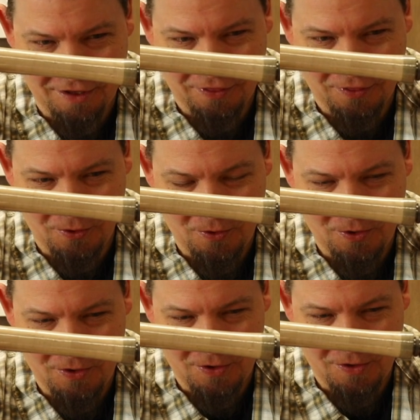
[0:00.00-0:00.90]
a
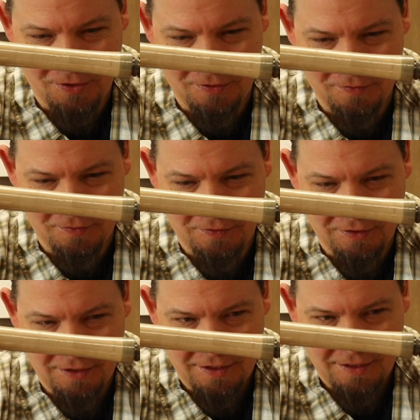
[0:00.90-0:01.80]
third of...
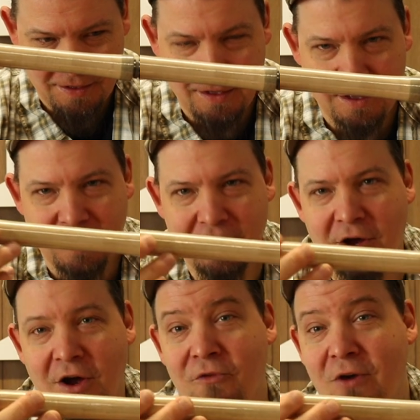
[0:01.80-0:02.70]

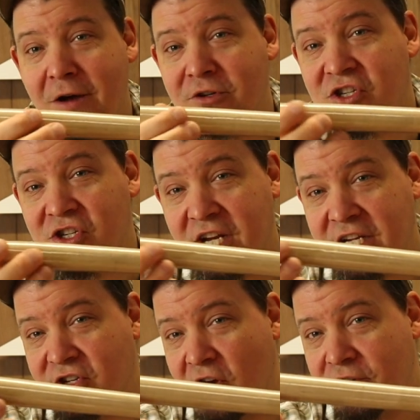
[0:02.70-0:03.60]
around
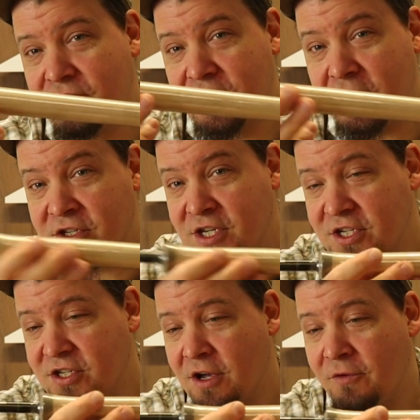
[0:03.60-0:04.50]
600
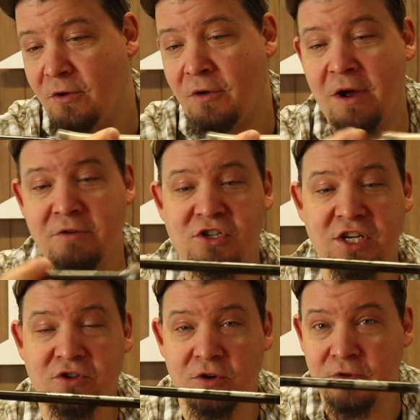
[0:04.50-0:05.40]

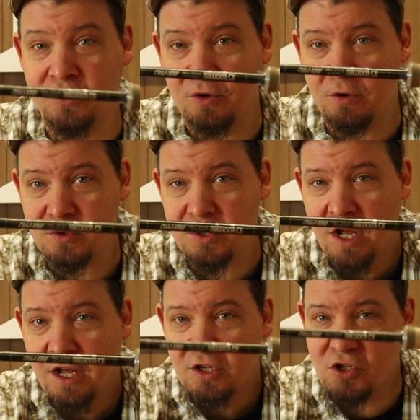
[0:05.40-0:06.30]
euros,
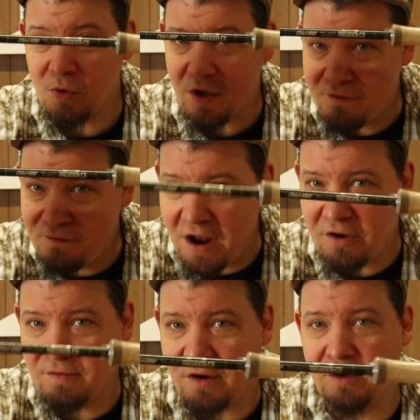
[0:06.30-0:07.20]
so they're
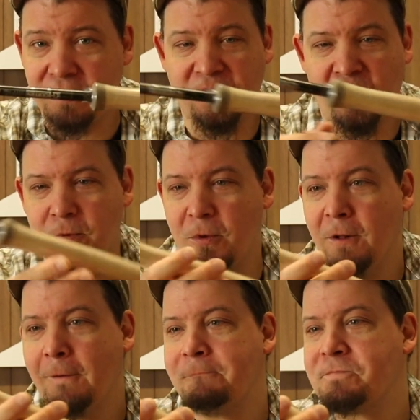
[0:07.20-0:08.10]
very, very
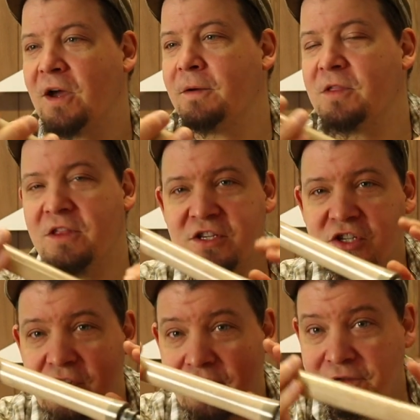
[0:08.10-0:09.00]
affordable. And this
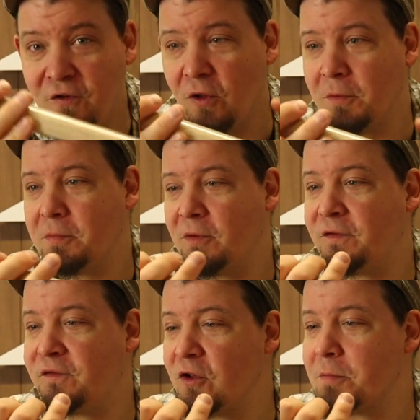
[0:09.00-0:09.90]
is a
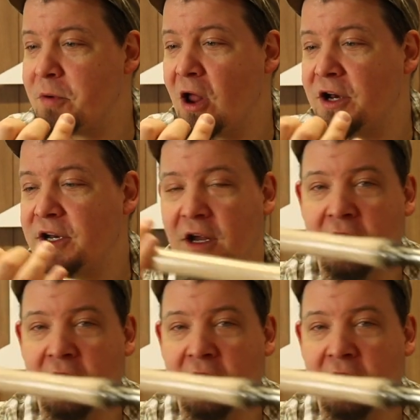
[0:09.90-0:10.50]
full blood